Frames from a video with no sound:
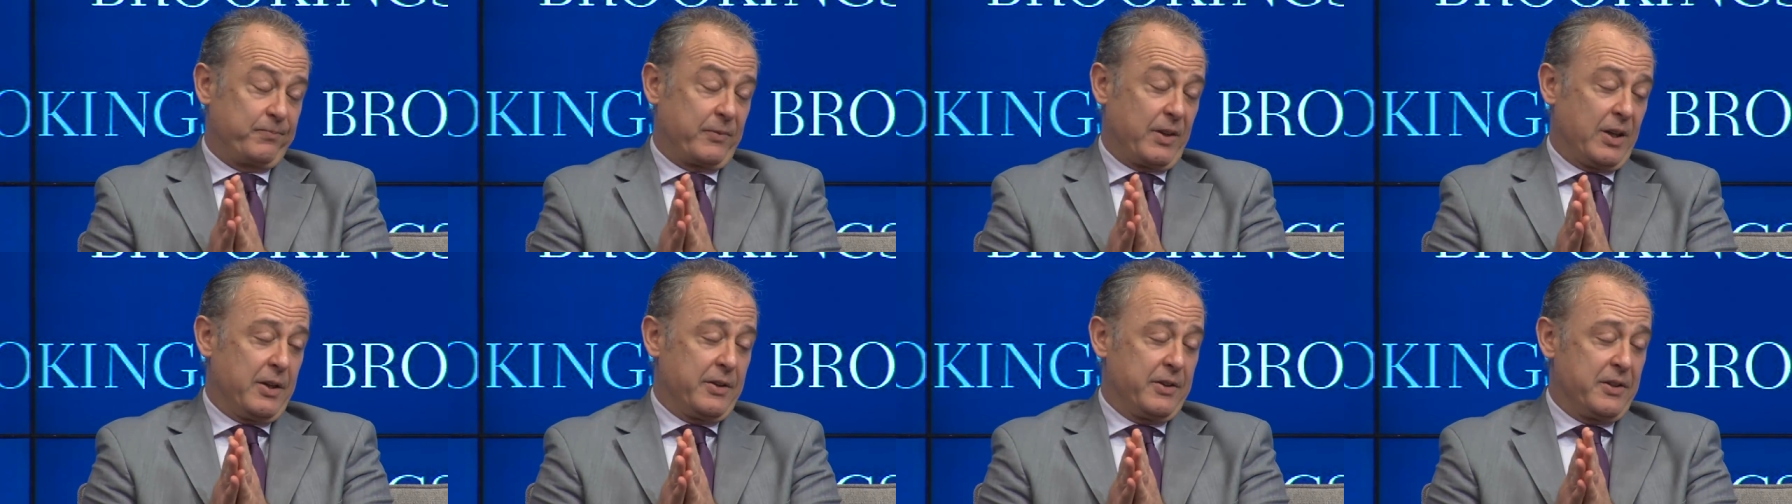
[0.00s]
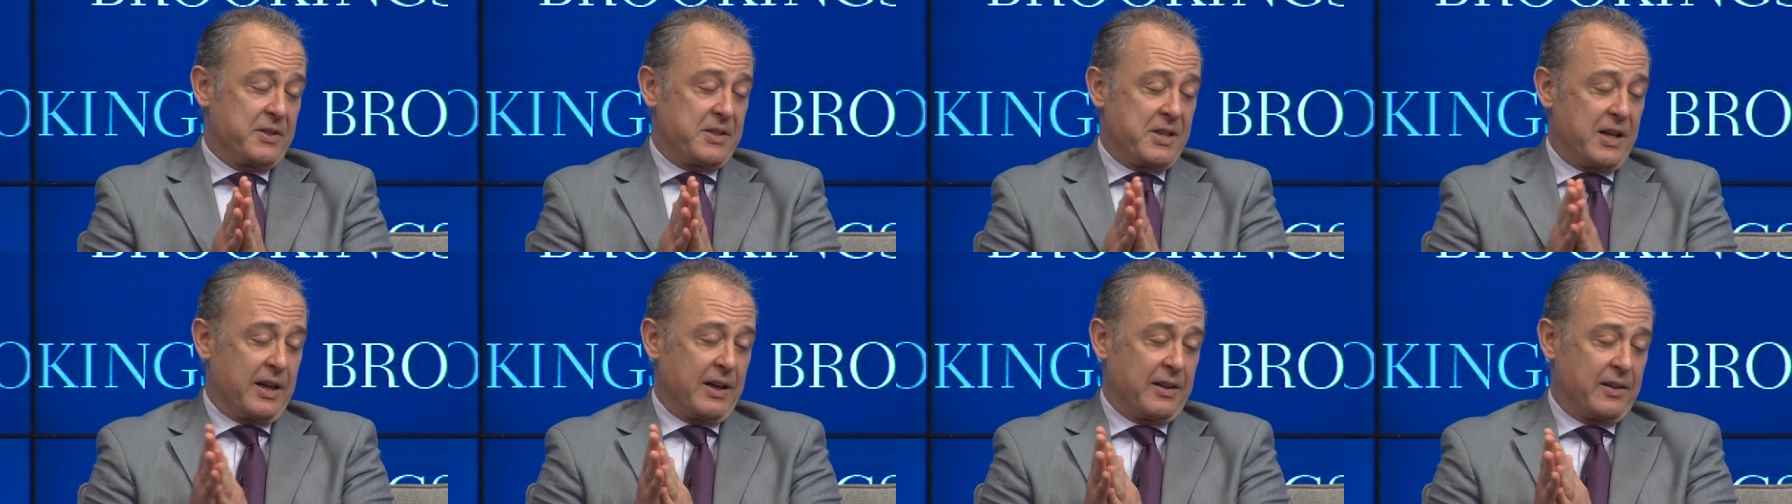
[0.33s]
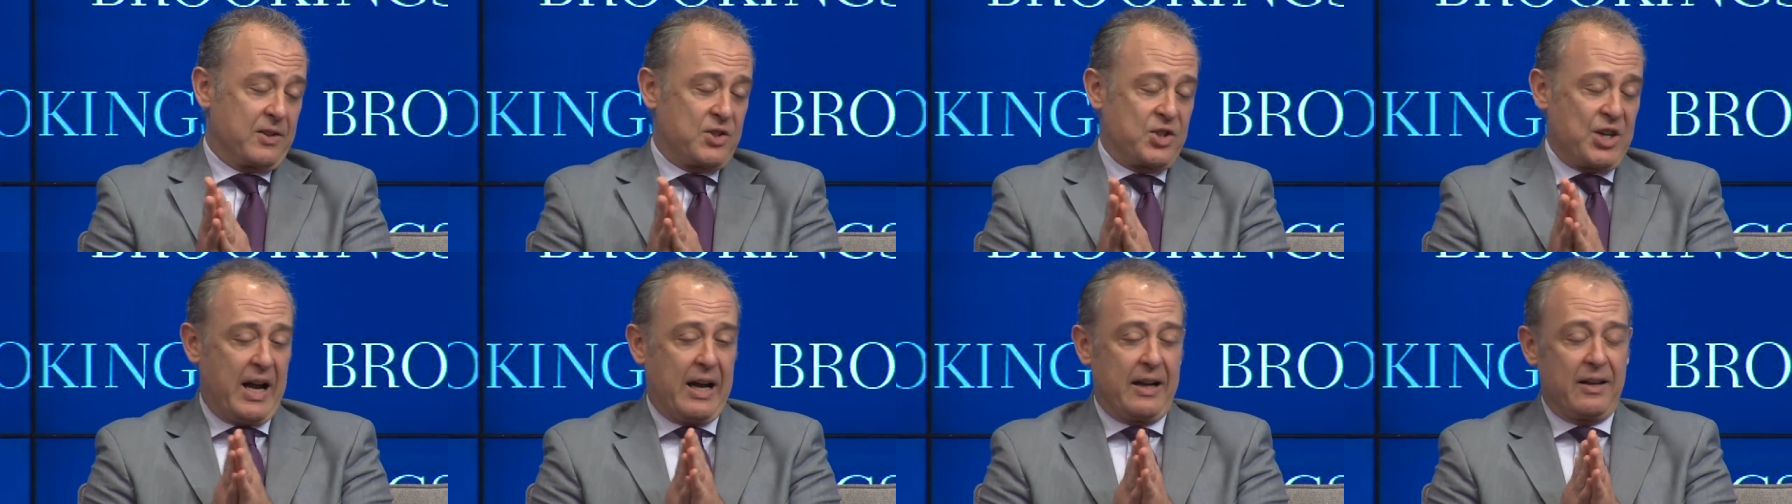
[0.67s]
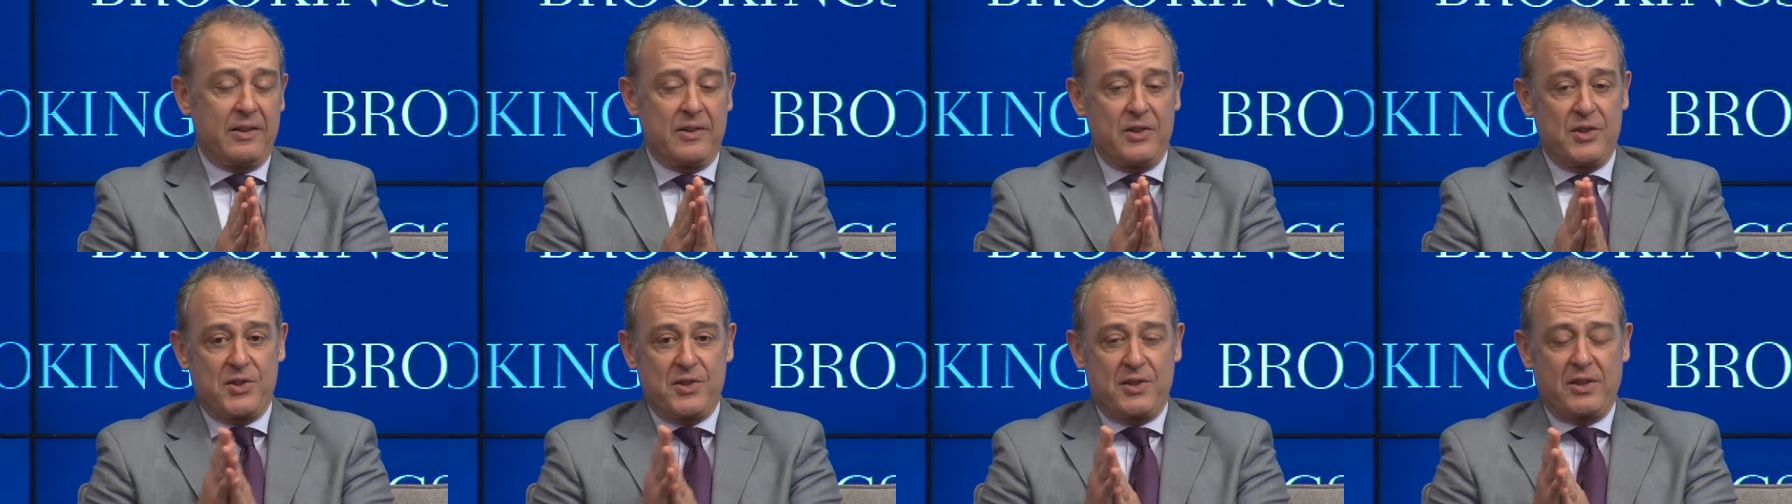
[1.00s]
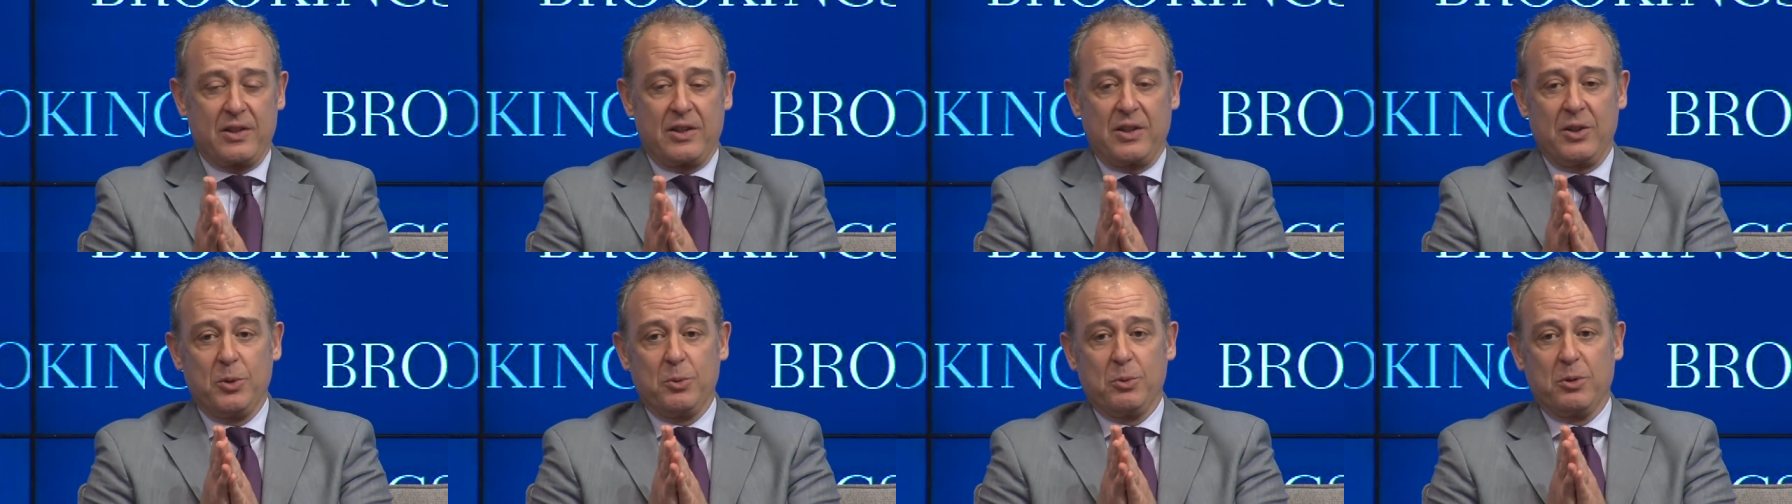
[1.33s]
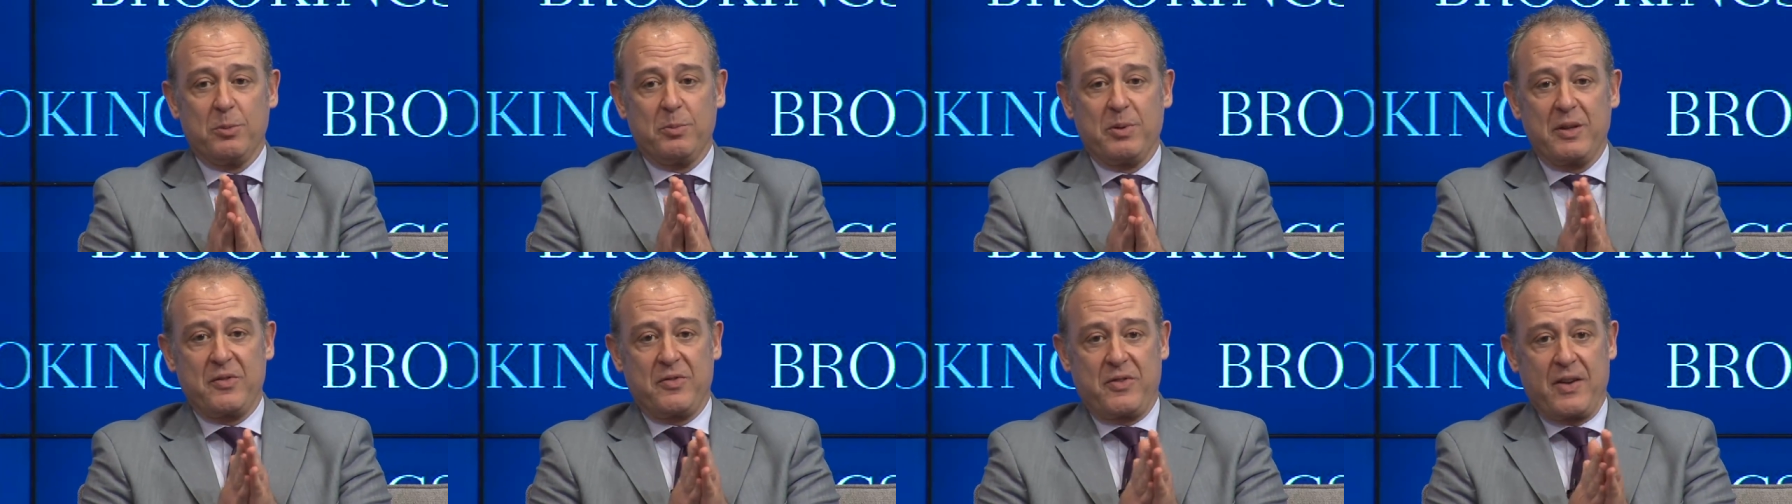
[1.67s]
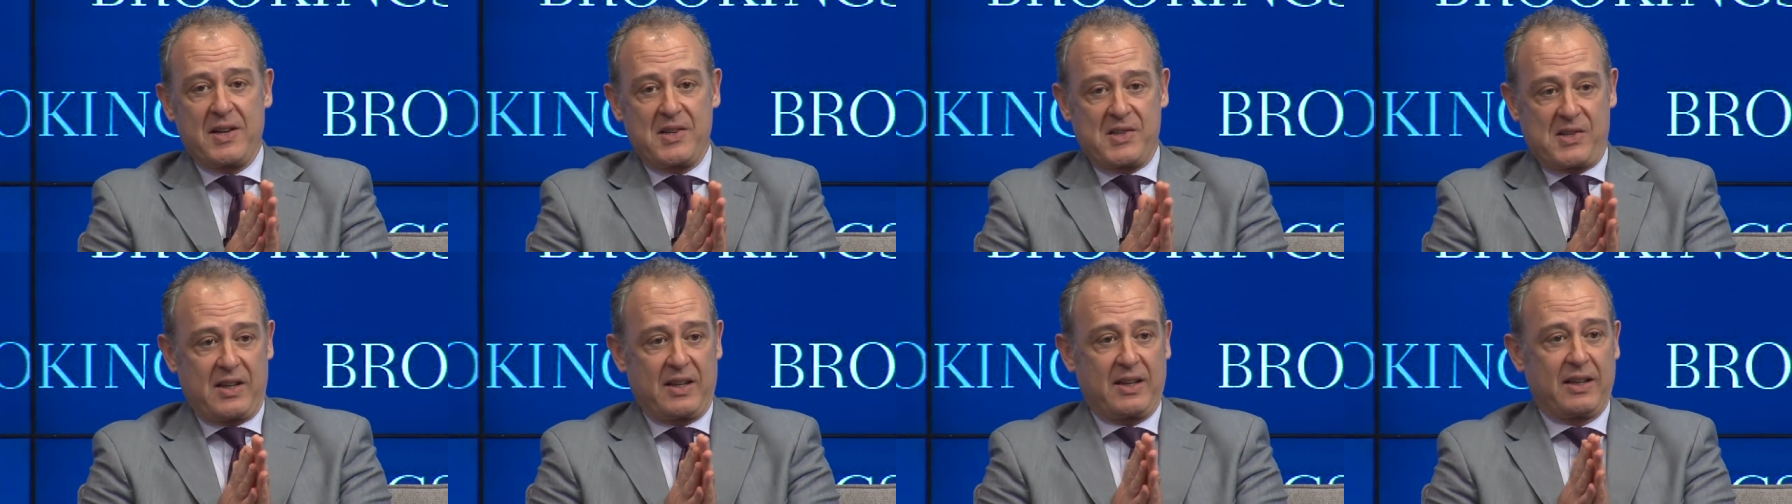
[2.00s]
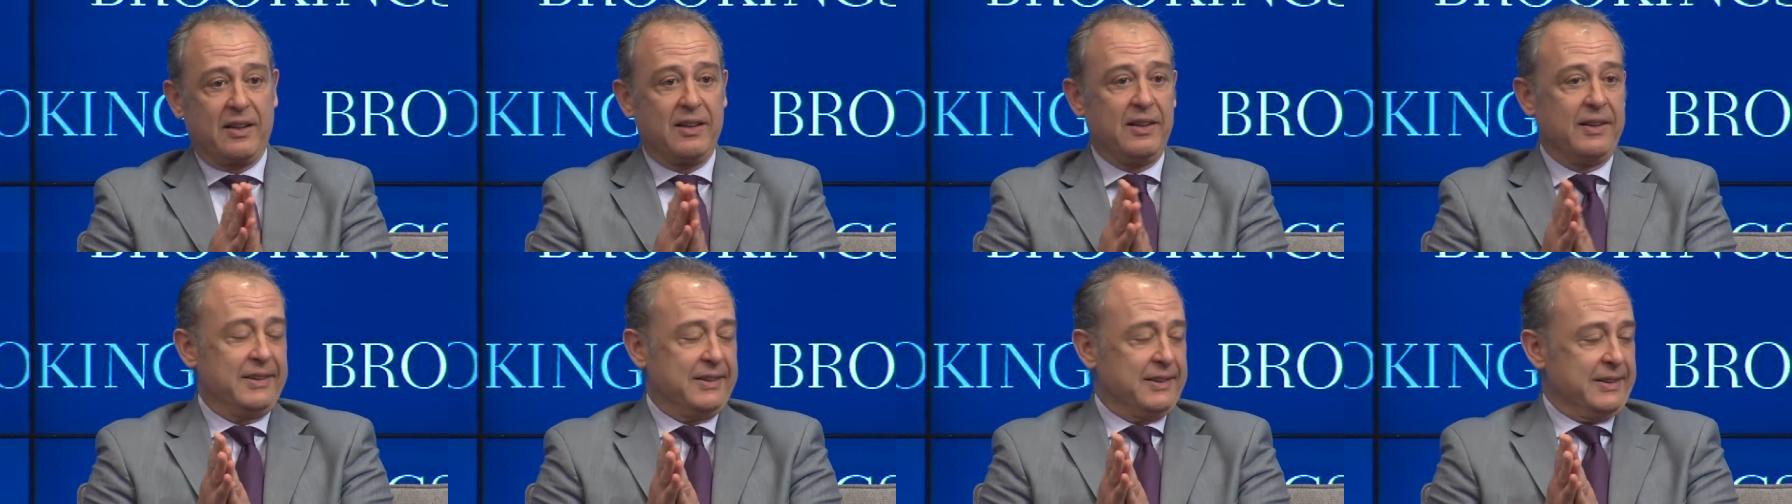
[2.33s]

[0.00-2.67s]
undertake the challenge that you will be facing